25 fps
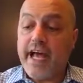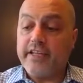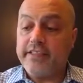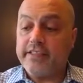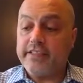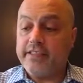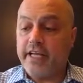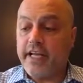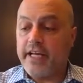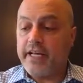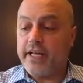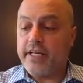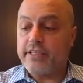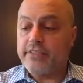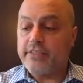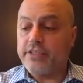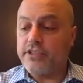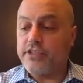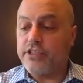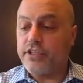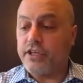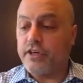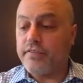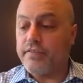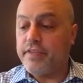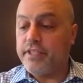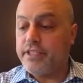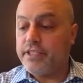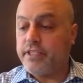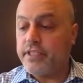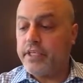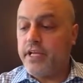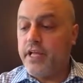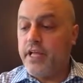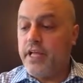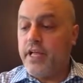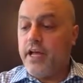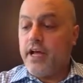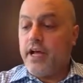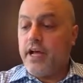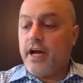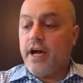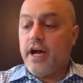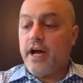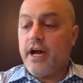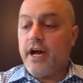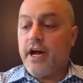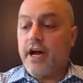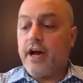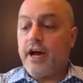DaaS, Data as a Service.
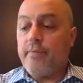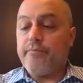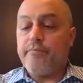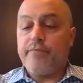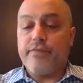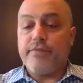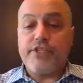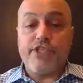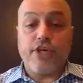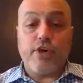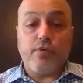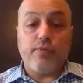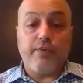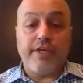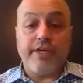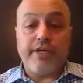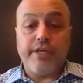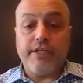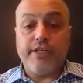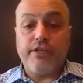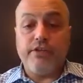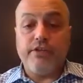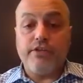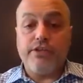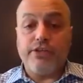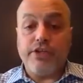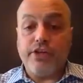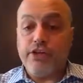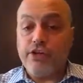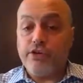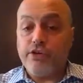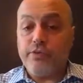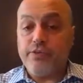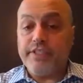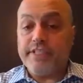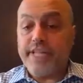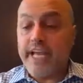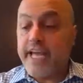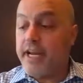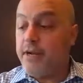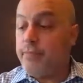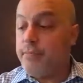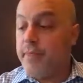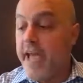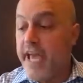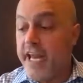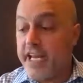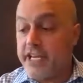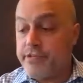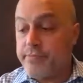So we do
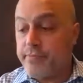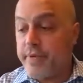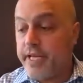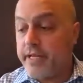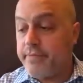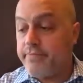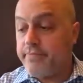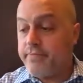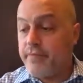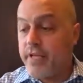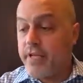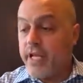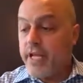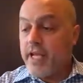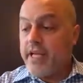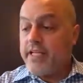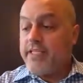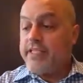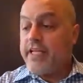data management,